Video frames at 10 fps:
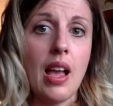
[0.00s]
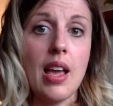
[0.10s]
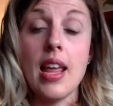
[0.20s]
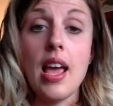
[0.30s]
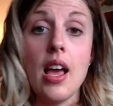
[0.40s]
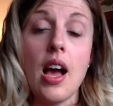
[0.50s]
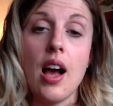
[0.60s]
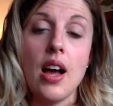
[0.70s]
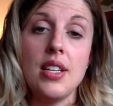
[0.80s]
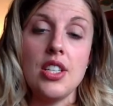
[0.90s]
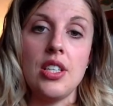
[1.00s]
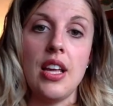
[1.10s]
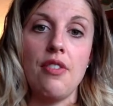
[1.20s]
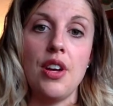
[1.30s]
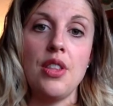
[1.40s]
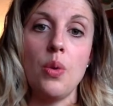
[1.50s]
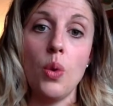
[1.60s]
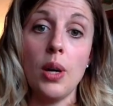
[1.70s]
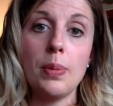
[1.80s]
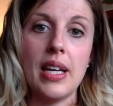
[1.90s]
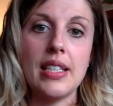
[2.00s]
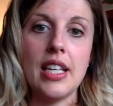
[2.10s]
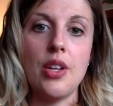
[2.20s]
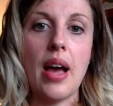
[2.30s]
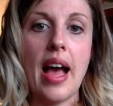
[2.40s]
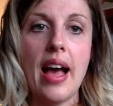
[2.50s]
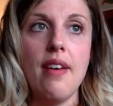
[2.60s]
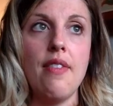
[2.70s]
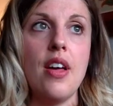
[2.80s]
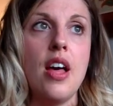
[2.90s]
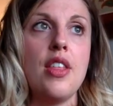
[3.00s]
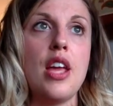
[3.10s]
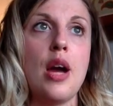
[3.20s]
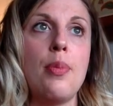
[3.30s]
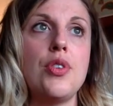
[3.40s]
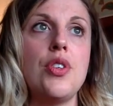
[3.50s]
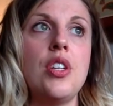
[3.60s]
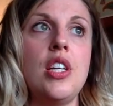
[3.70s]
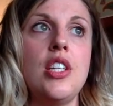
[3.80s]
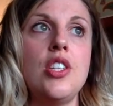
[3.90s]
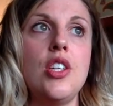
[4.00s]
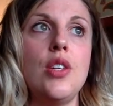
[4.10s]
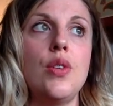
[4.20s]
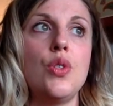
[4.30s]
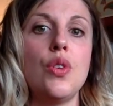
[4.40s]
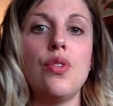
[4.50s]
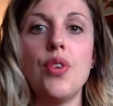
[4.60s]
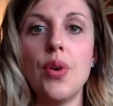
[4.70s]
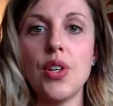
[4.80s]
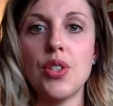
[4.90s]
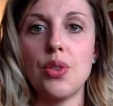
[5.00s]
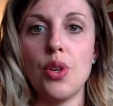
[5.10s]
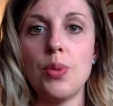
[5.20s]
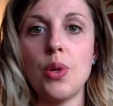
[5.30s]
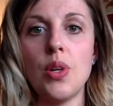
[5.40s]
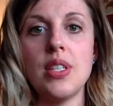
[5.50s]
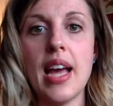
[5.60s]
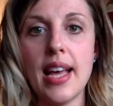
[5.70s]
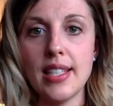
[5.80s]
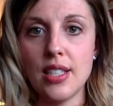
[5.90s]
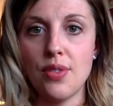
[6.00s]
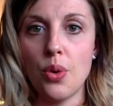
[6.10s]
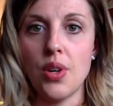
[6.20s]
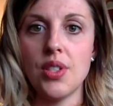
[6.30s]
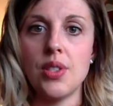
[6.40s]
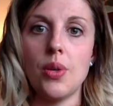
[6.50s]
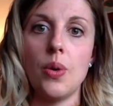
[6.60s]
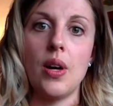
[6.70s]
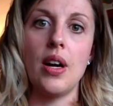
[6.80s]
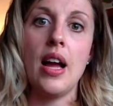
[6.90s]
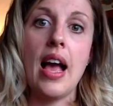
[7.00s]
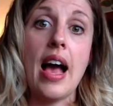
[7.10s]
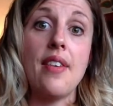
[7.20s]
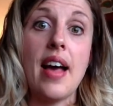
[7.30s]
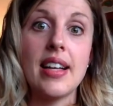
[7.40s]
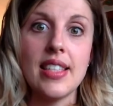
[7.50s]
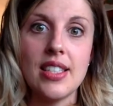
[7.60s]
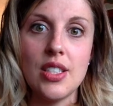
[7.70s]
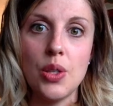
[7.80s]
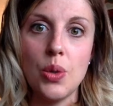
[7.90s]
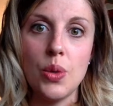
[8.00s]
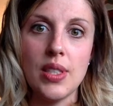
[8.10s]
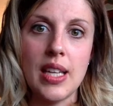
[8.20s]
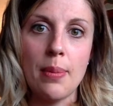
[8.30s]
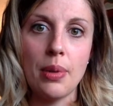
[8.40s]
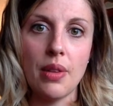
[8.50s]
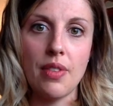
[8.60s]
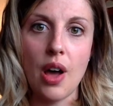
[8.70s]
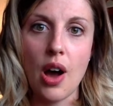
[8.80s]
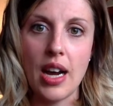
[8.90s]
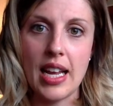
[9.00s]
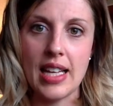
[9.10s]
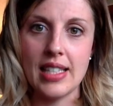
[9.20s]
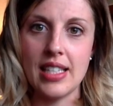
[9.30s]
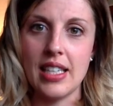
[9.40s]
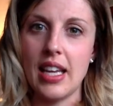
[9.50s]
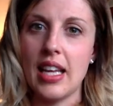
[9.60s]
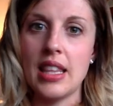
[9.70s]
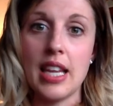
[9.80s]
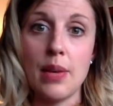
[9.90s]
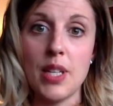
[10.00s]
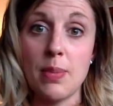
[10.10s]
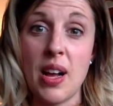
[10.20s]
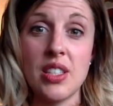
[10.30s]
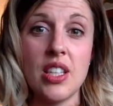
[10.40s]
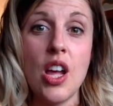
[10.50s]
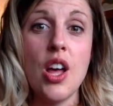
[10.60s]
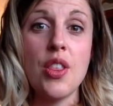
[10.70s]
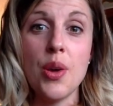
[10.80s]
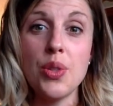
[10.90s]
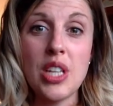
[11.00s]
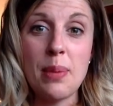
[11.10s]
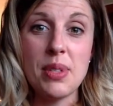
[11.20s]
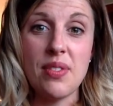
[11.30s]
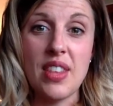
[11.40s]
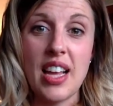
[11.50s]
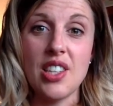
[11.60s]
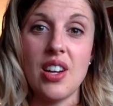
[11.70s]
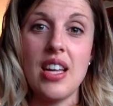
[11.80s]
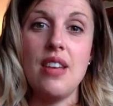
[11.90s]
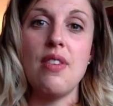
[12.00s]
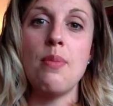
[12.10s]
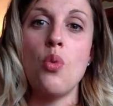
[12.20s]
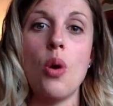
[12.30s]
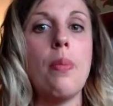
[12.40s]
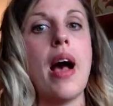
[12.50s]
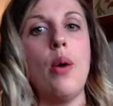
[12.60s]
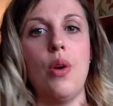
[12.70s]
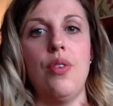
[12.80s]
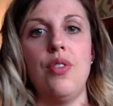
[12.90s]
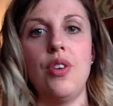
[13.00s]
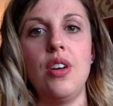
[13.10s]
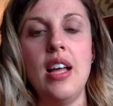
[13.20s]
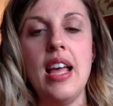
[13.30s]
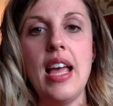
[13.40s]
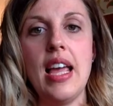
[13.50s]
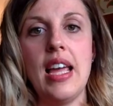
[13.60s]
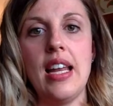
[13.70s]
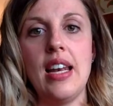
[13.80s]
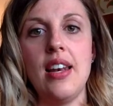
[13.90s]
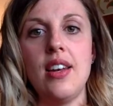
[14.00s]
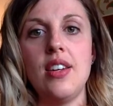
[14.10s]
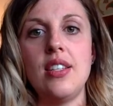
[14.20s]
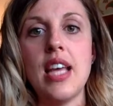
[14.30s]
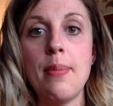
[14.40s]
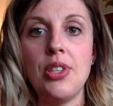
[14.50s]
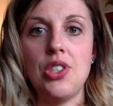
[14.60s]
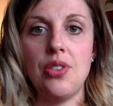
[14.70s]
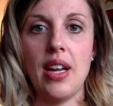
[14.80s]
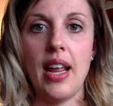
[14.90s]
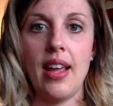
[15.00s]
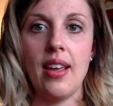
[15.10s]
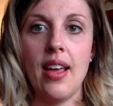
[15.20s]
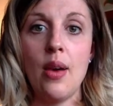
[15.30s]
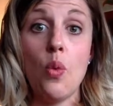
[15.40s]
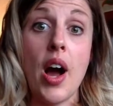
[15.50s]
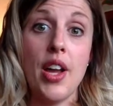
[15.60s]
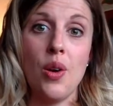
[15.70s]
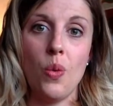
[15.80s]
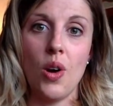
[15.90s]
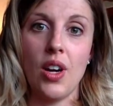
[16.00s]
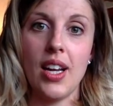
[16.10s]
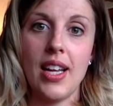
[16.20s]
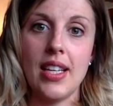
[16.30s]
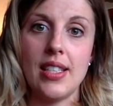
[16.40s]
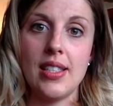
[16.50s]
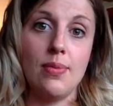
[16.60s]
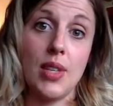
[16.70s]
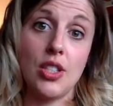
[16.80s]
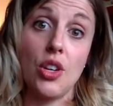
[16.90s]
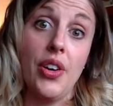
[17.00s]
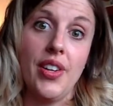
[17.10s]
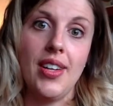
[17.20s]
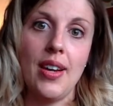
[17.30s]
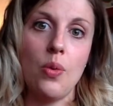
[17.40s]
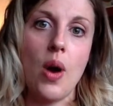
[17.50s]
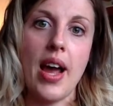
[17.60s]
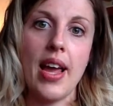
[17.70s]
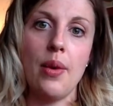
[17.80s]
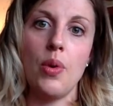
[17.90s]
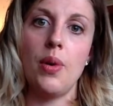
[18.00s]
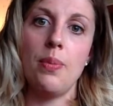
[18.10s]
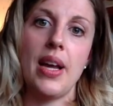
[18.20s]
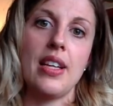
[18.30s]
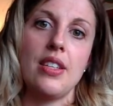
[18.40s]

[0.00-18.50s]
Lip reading: And additionally, if you're in the workplace and you have the opportunity to use focus groups or task force or have access to a sample of the audience and can get their response, those types of things are even more powerful in demonstrating why your work is good and why it will make